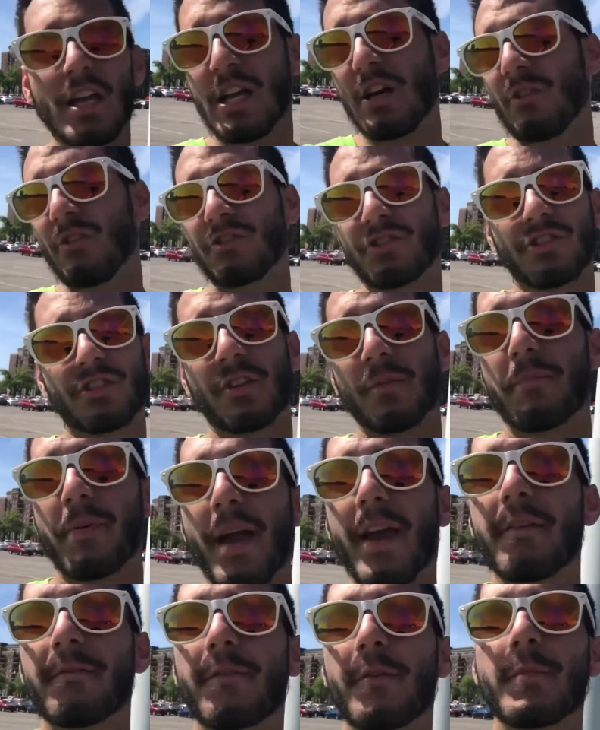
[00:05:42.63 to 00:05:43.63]
It was just a
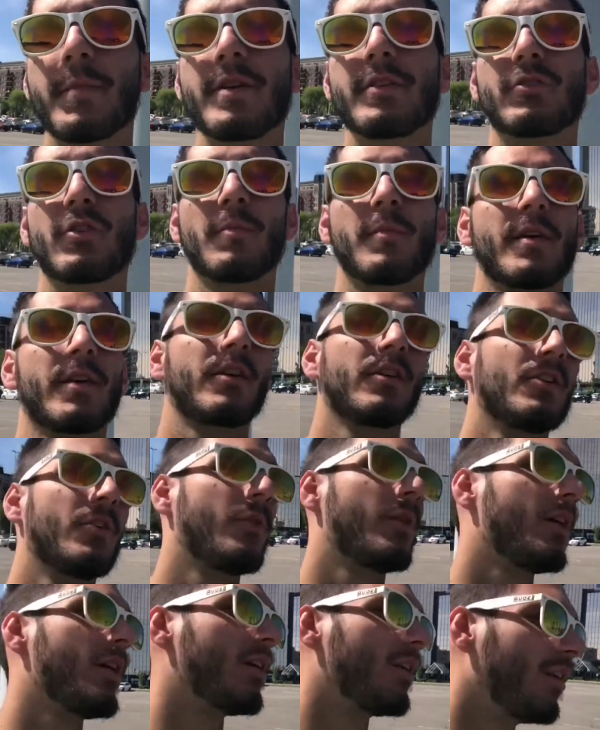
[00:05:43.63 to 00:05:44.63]
pain for me. So I'm like, you know
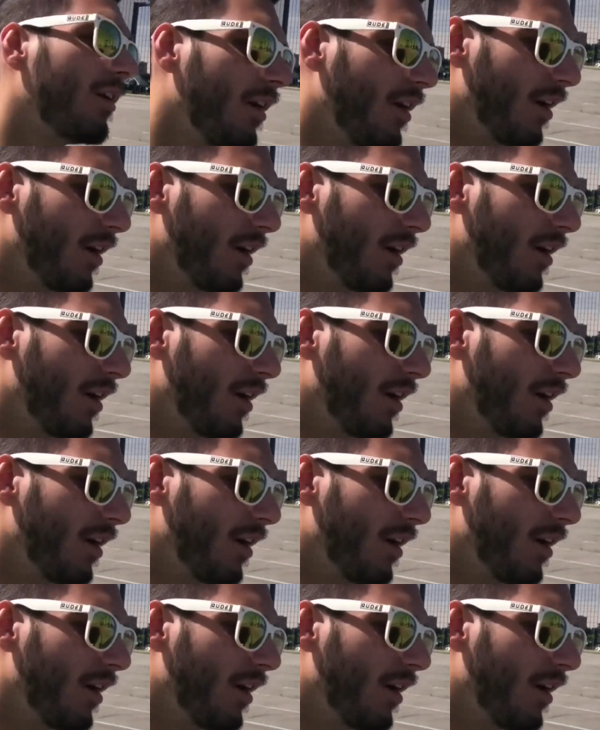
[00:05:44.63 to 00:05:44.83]
what?